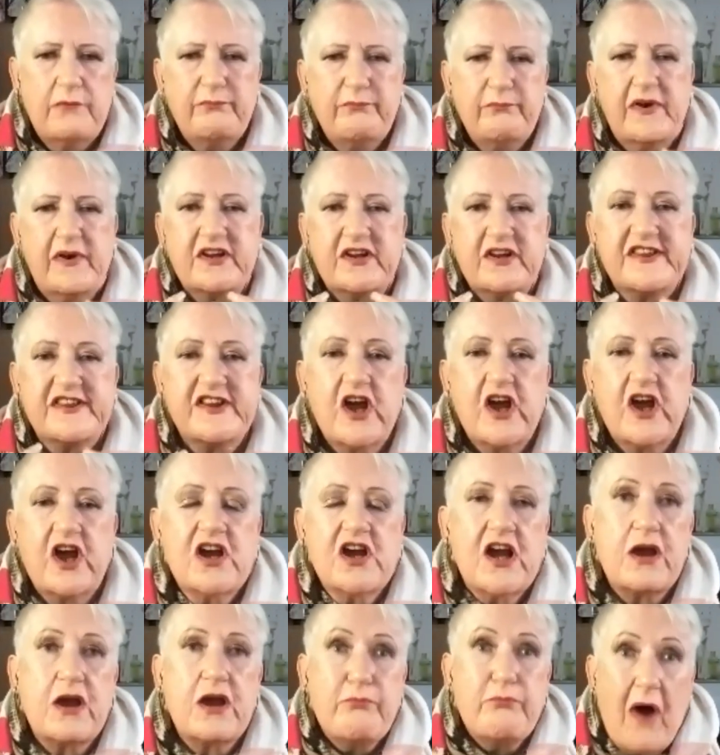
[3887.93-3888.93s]
But
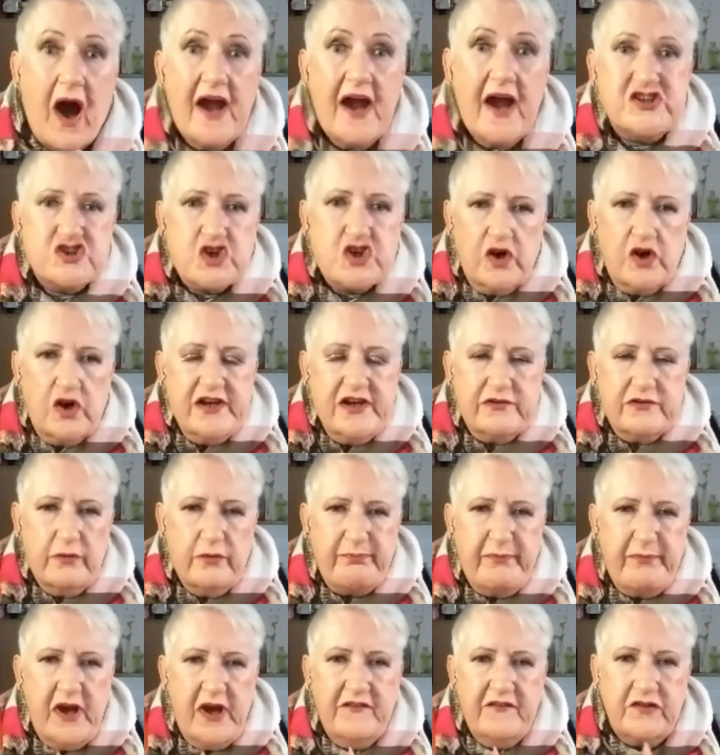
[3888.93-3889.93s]
certainly, my choice
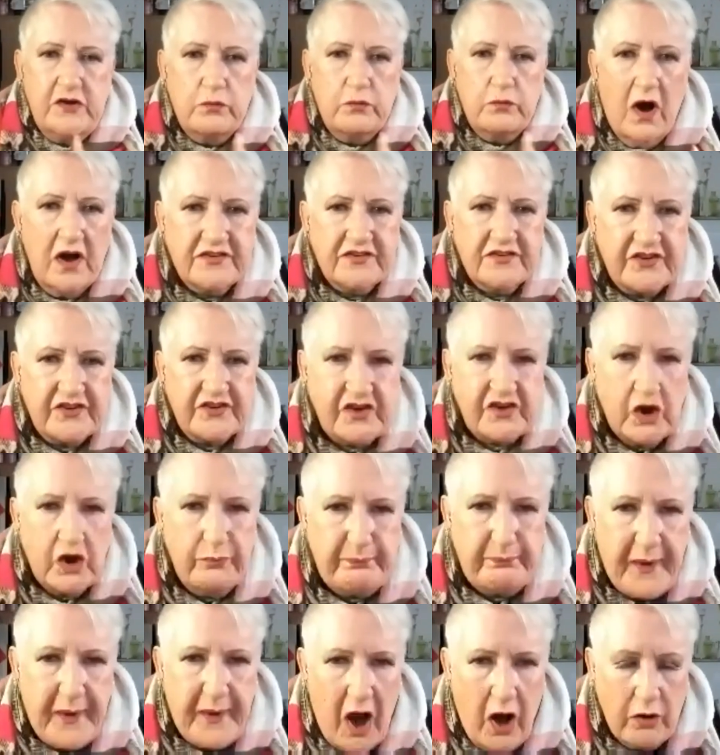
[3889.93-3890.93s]
would be if you want to do
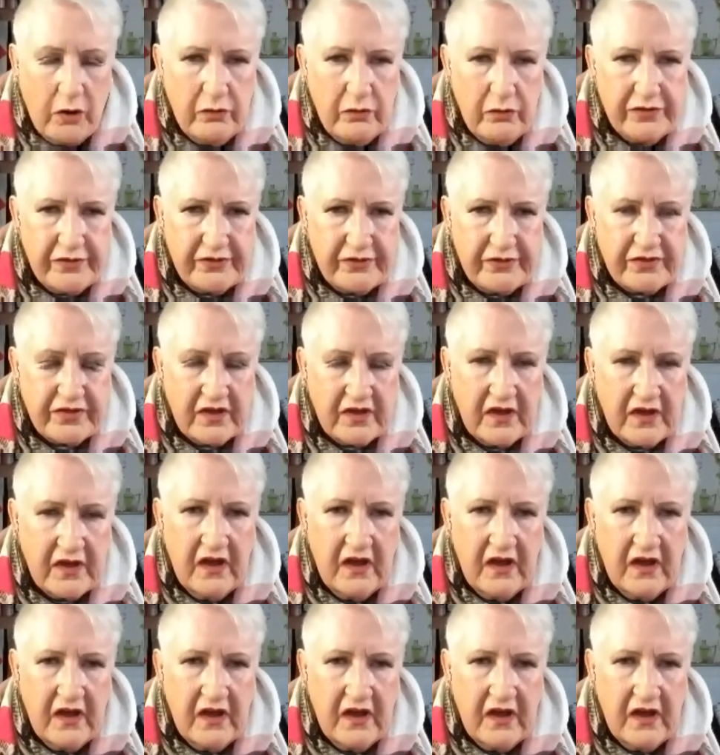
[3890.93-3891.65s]
both,